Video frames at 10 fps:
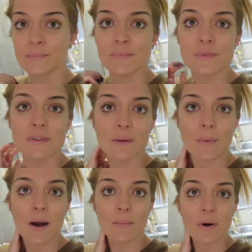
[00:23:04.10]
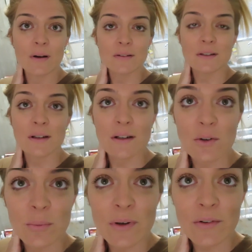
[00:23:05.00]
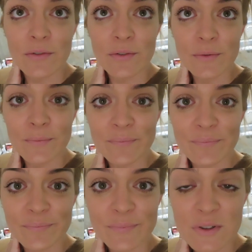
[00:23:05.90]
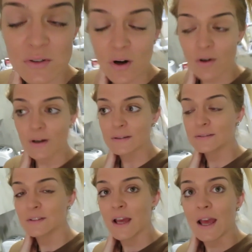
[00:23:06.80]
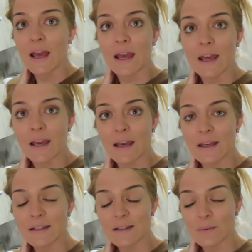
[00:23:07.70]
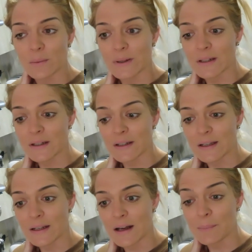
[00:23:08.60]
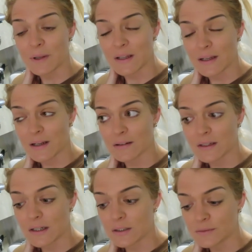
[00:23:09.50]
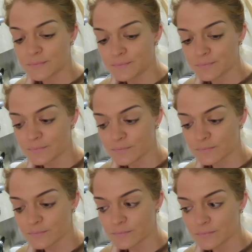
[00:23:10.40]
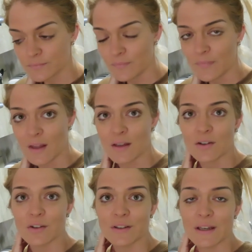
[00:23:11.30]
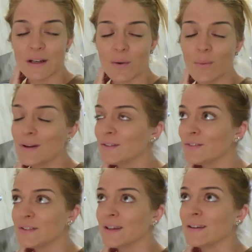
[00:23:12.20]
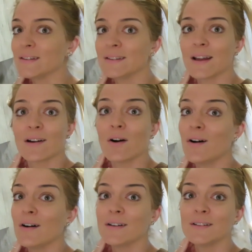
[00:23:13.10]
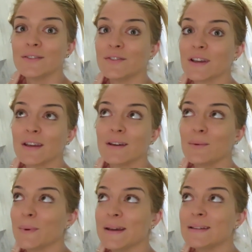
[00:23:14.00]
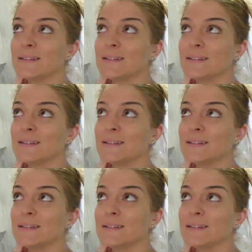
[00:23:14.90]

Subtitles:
some eyebrows and a little bit of mascara, and I'm gonna head out now and go and get a wonderful test. I can't freaking wait.